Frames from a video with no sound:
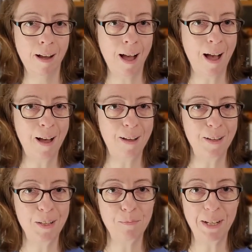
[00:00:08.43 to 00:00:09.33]

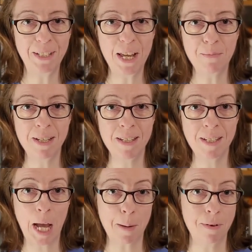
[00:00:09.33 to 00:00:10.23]
Hi, my name
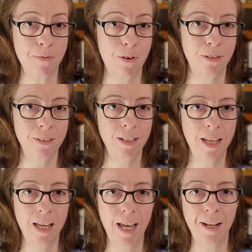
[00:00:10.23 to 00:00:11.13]
is Karma Fon,
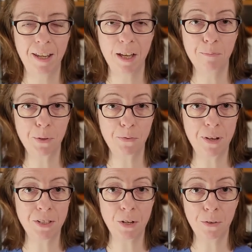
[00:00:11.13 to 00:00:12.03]
and I am
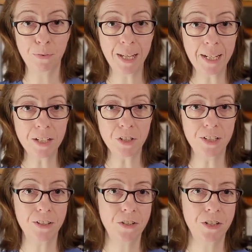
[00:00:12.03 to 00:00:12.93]
Professor of English
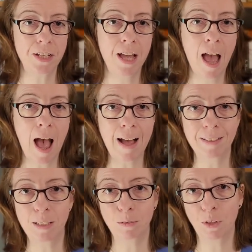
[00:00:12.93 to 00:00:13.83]
Literature
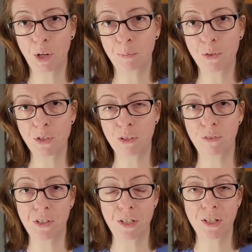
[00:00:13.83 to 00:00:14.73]
at the Autonomous
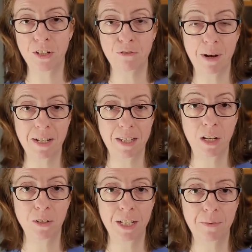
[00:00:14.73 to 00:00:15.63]
University of
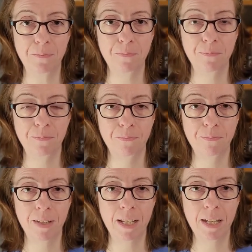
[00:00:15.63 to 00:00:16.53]
Barcelona.
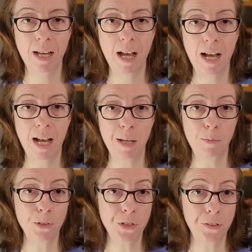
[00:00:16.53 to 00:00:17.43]
I'm
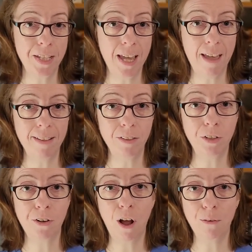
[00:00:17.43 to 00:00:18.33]
also the
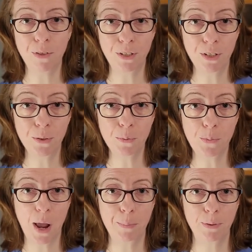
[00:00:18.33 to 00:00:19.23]
editor of the new
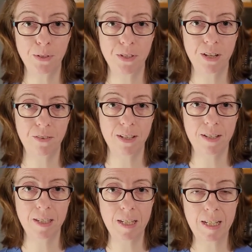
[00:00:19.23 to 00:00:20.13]
Brepel
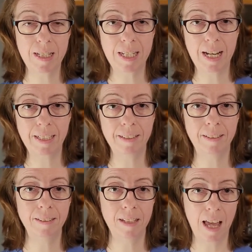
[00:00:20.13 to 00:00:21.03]
series
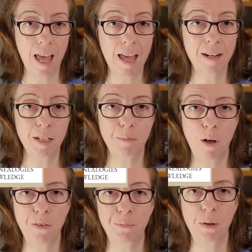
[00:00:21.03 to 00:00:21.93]
entitled Early
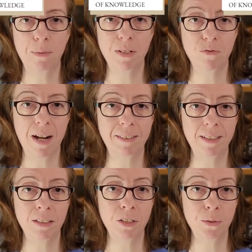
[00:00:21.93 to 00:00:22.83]
Modern Women's
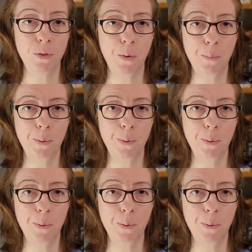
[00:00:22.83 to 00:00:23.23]
Writing in Europe,